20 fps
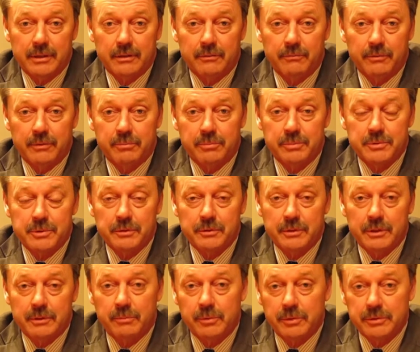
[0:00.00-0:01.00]
would
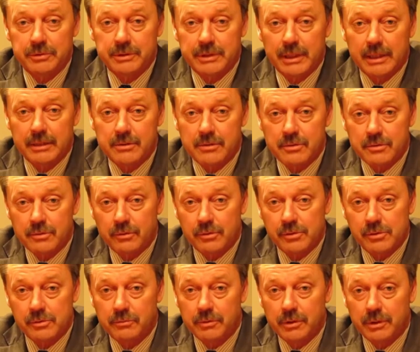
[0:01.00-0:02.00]
certainly push that. The
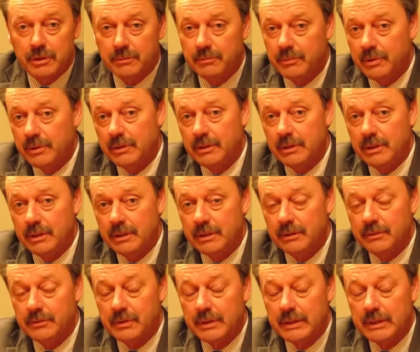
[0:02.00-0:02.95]
social work community